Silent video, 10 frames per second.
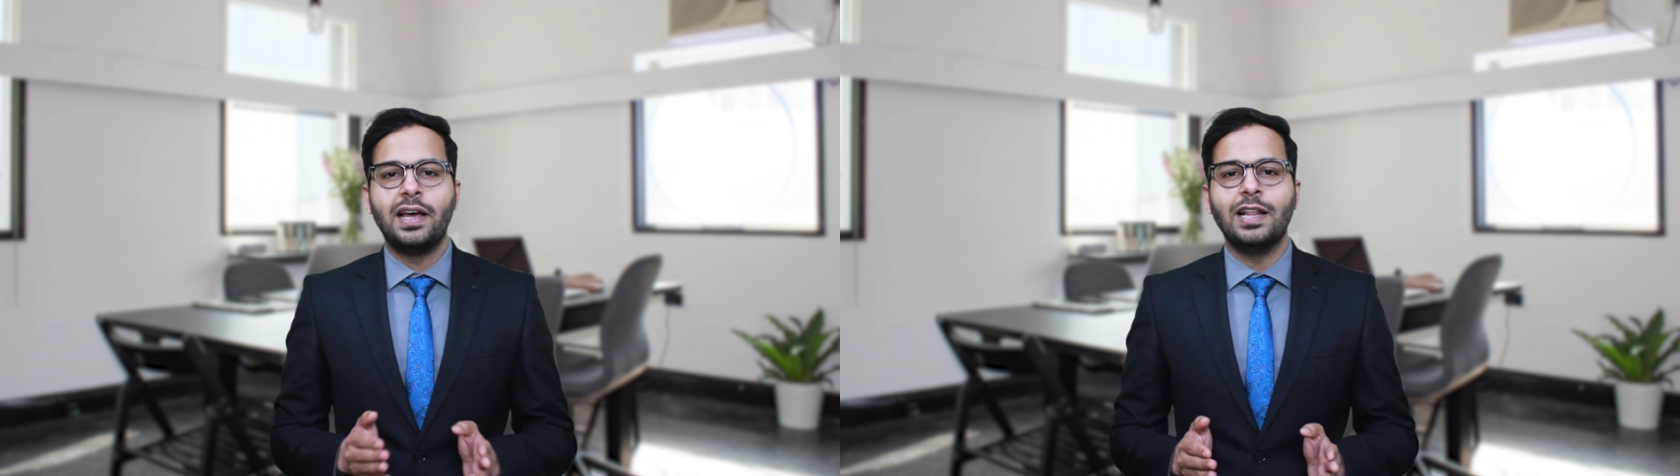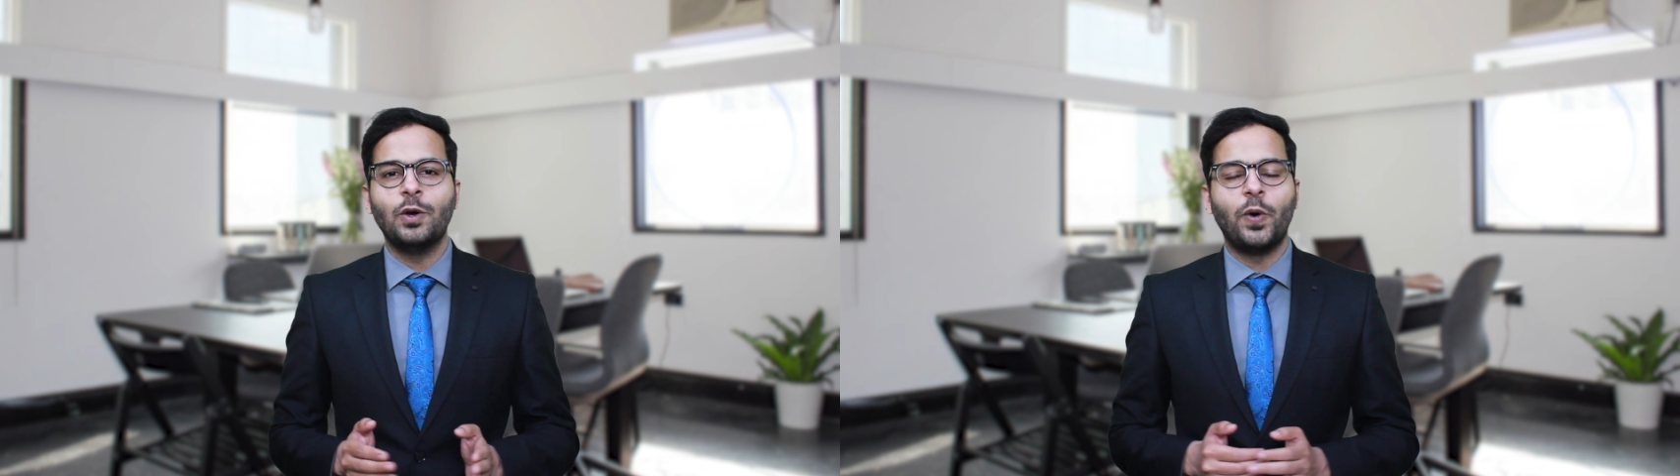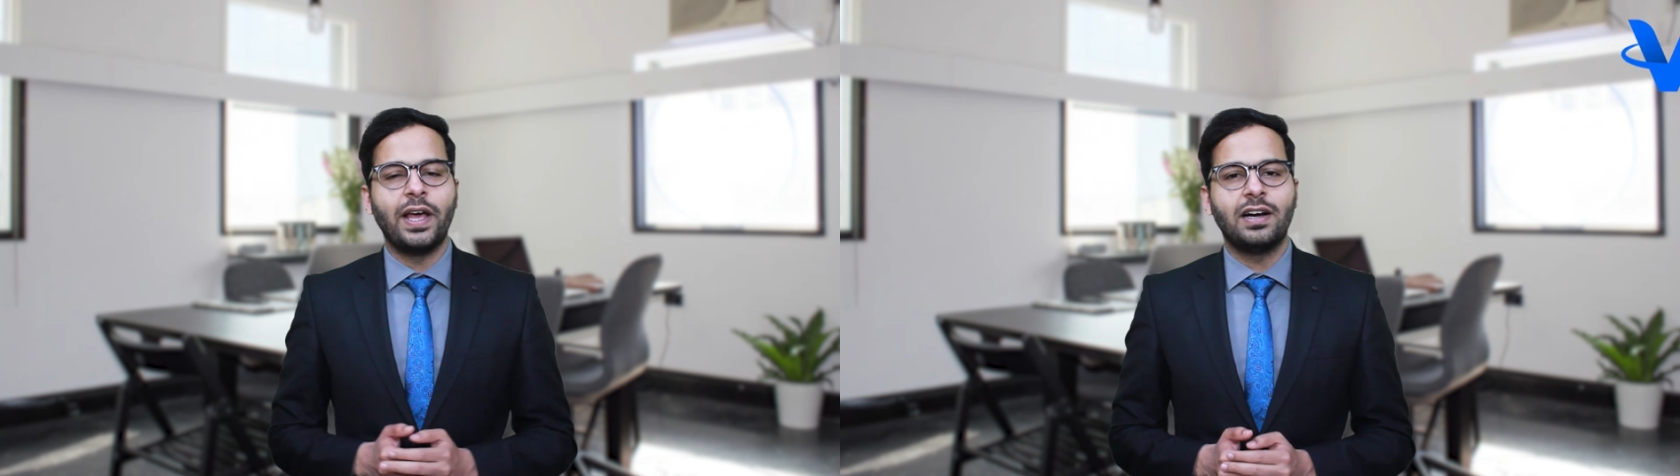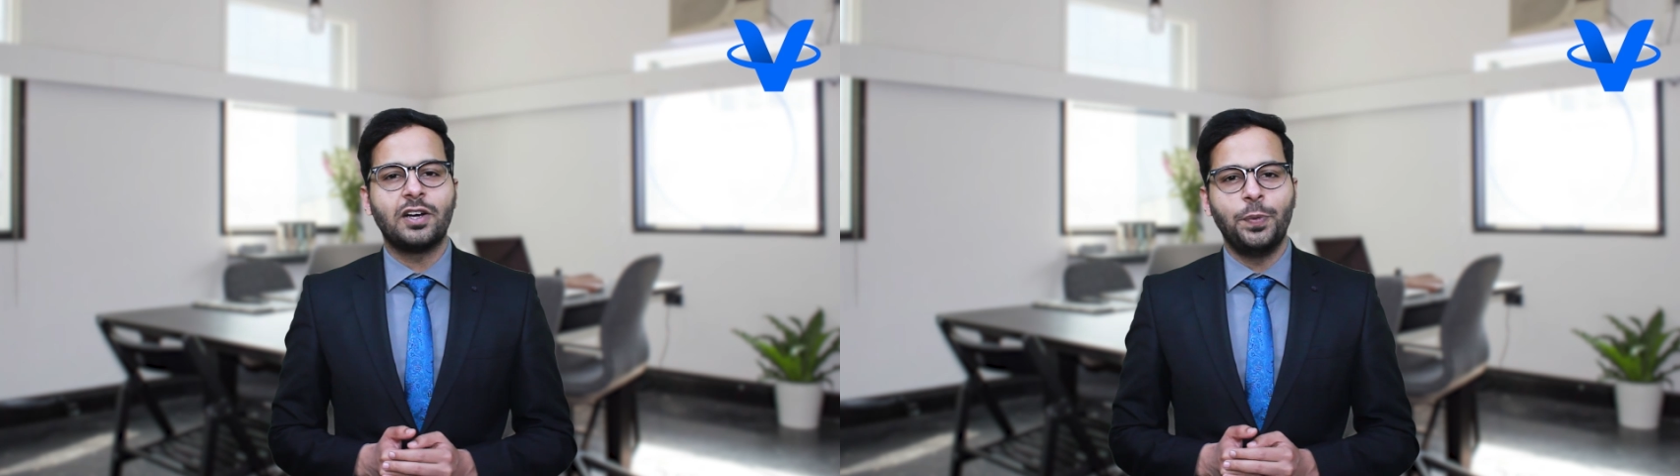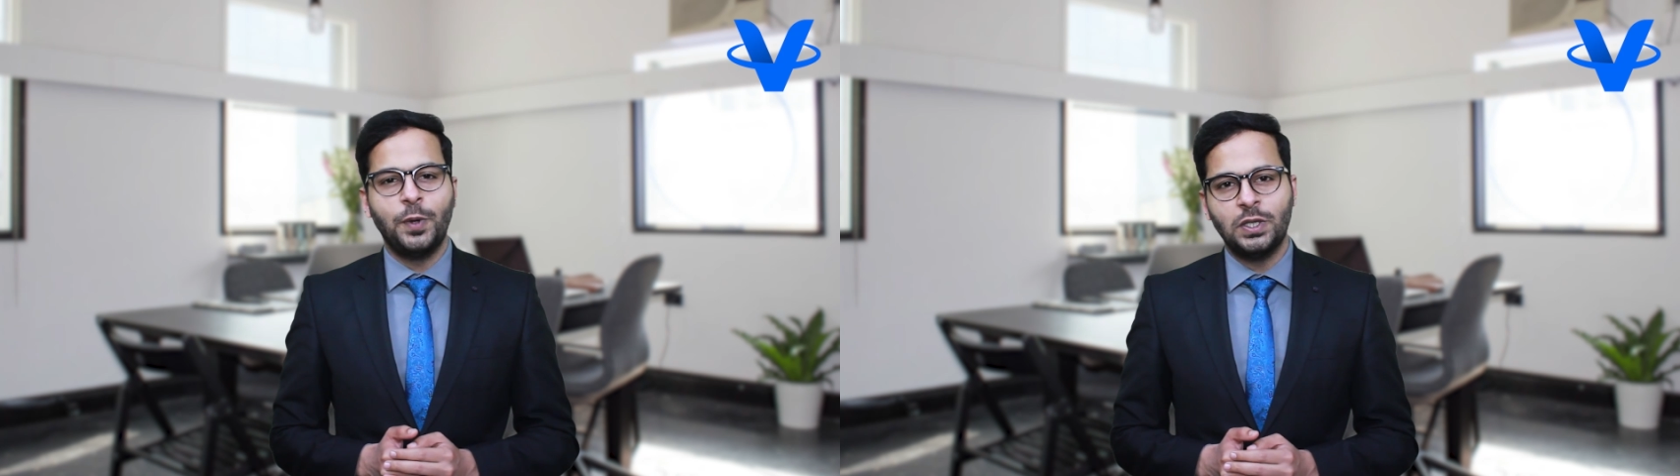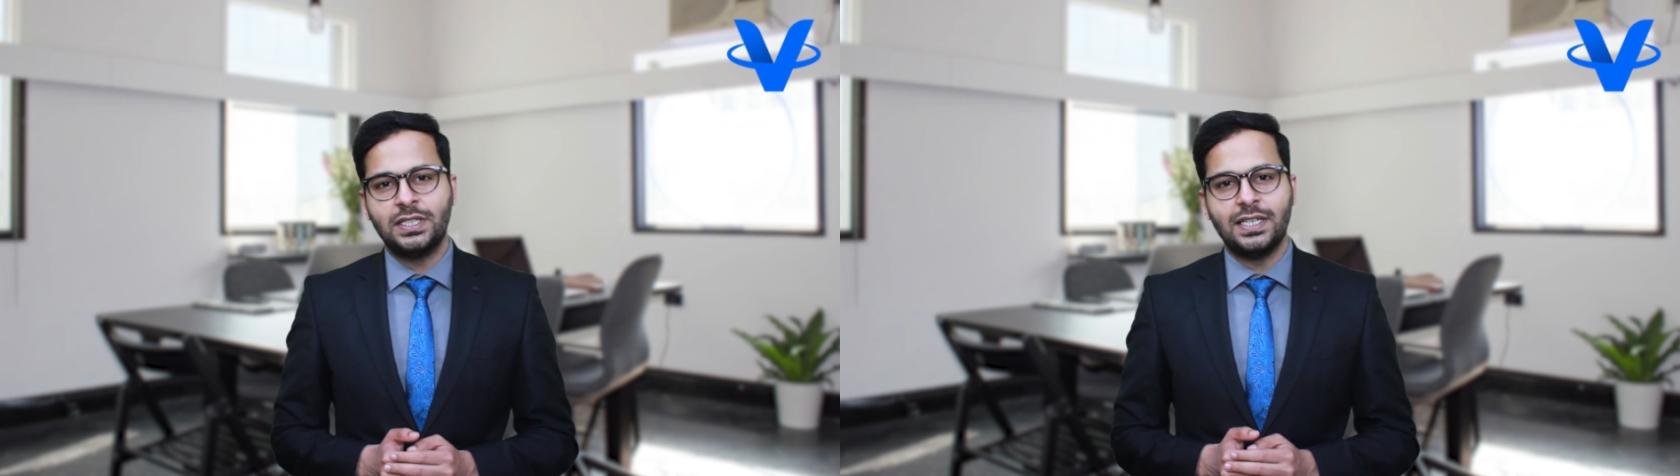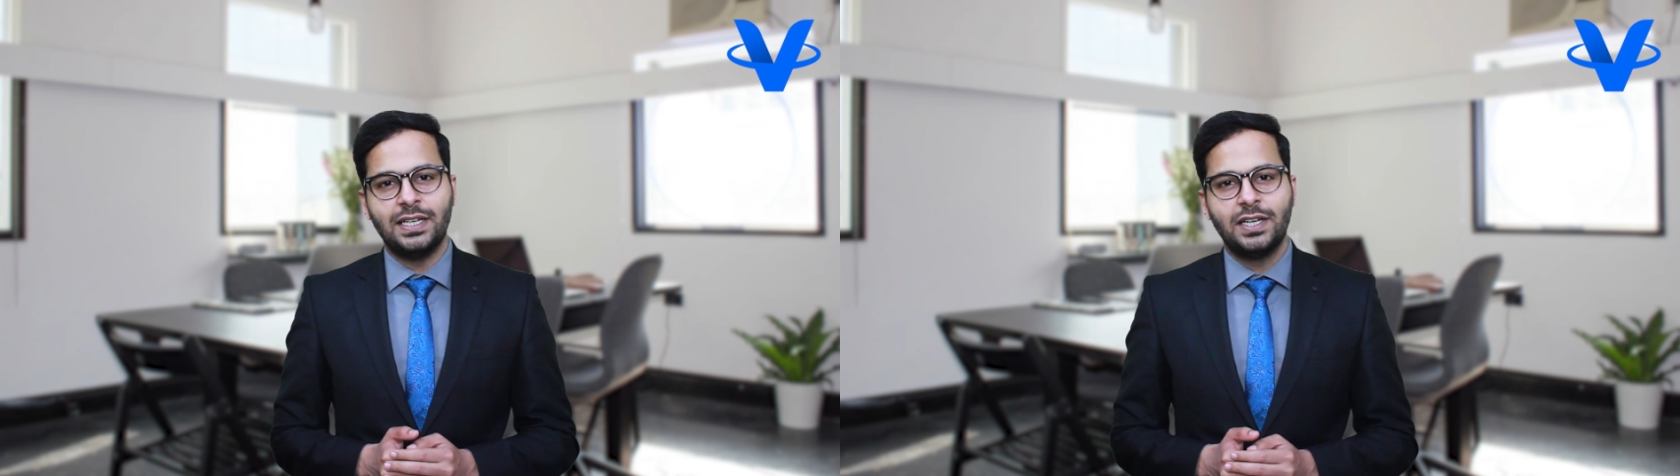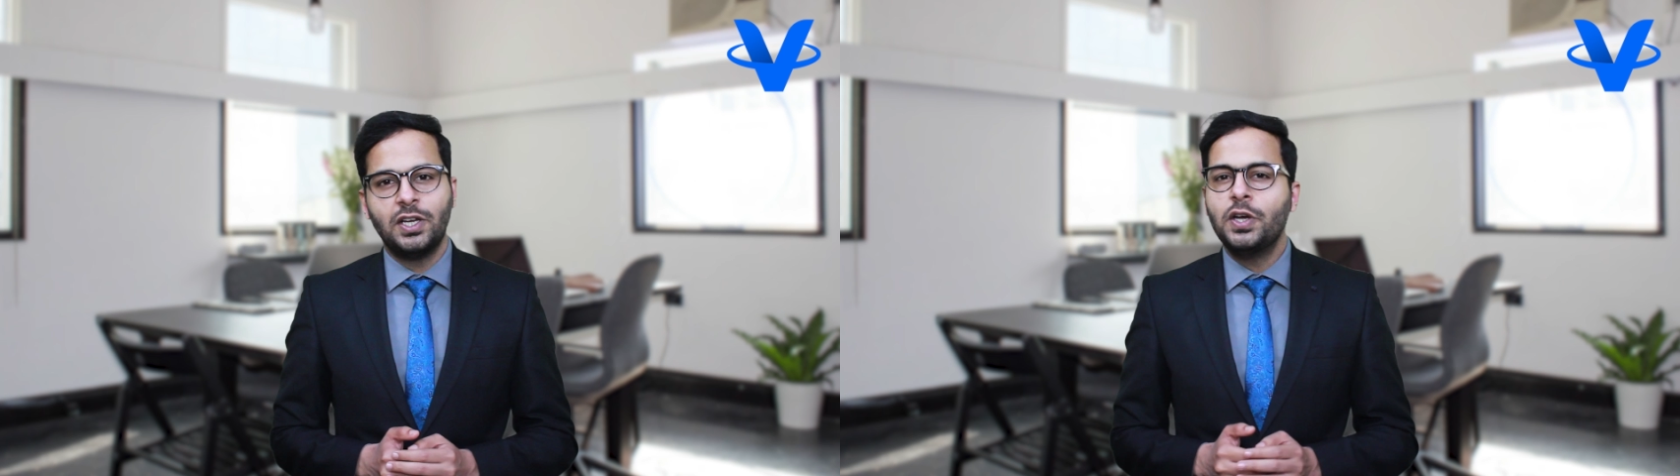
Hello ViCA community.